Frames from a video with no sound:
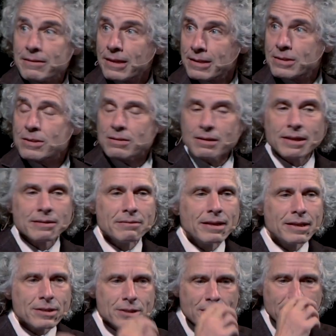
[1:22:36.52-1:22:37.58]
think that
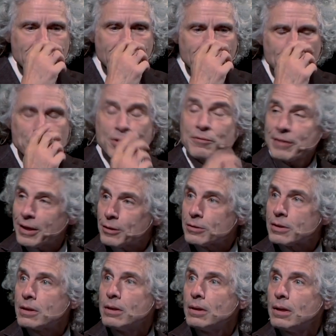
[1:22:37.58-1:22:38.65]
is a
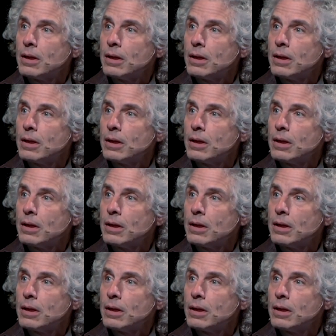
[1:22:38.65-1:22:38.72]
profound